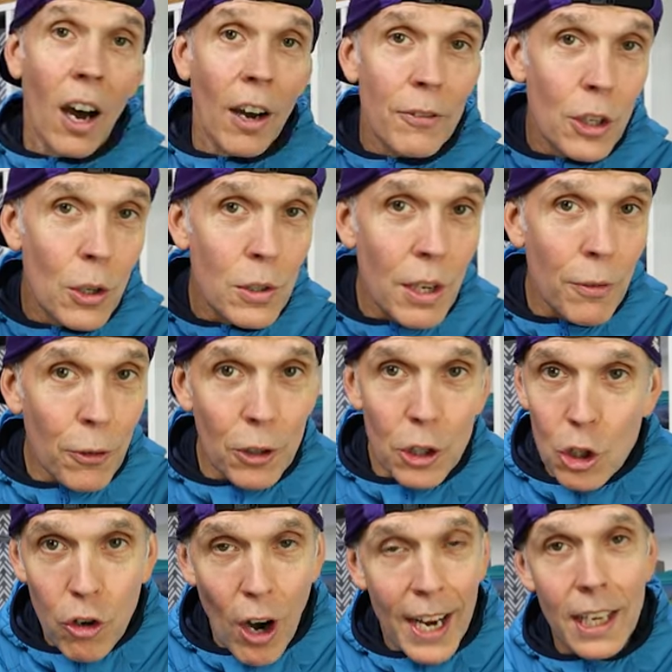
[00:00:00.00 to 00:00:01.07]
I've used it for a
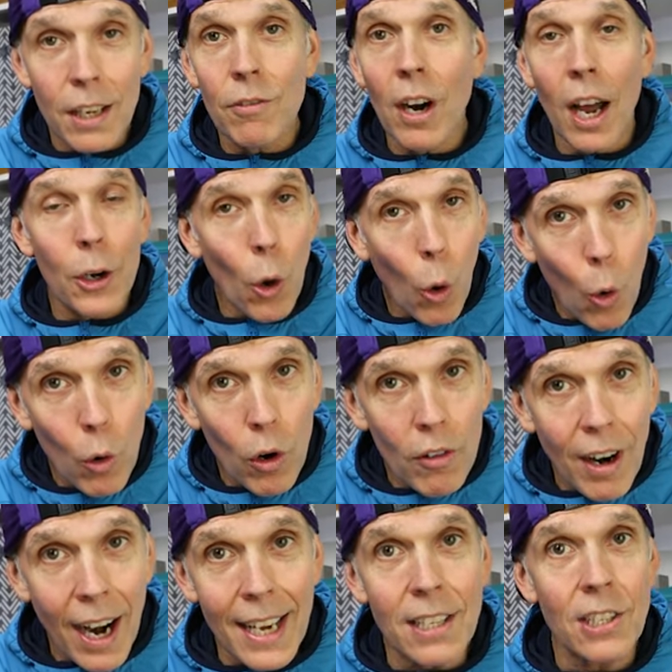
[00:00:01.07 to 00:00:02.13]
training run or a
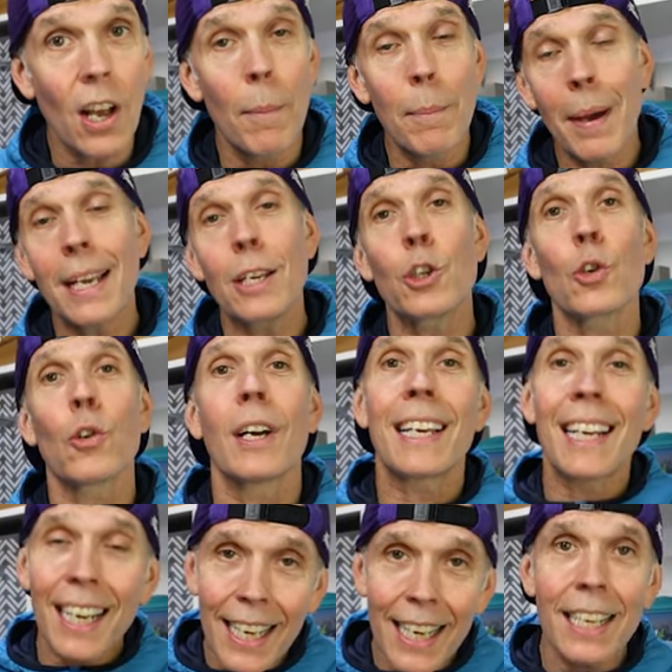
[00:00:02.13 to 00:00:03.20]
race. I make sure I
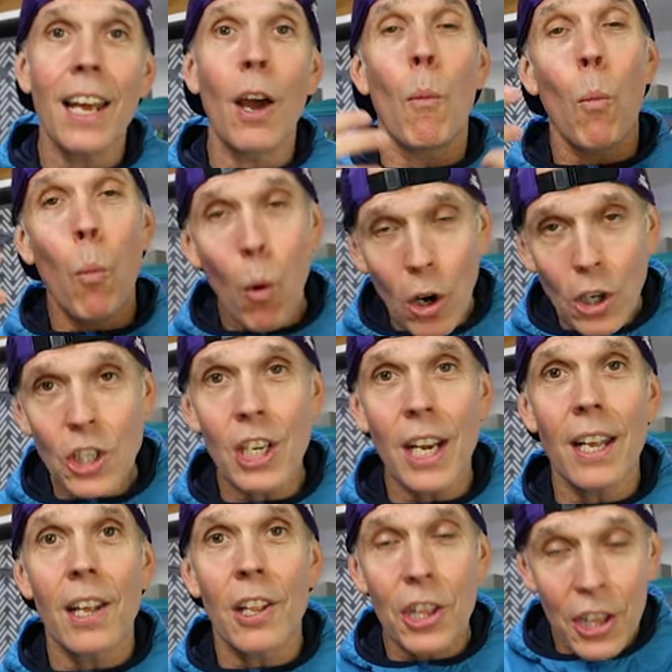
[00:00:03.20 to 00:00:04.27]
clean it and wash
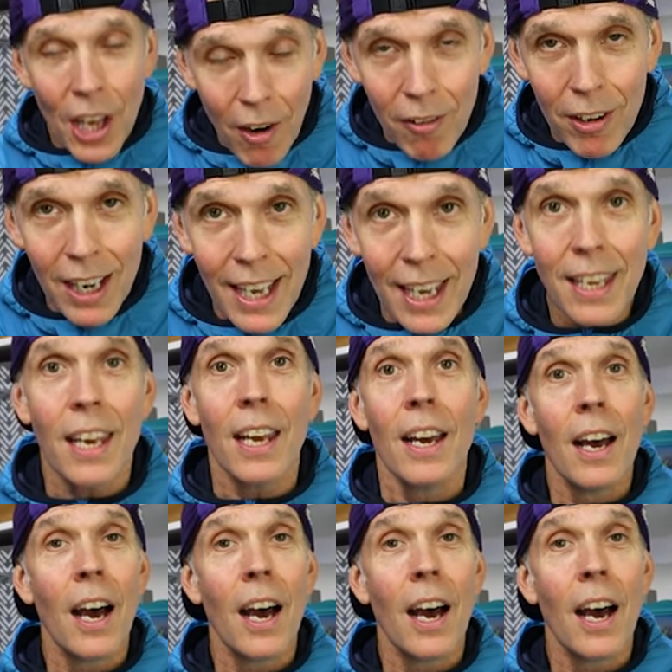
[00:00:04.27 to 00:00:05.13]
it thoroughly.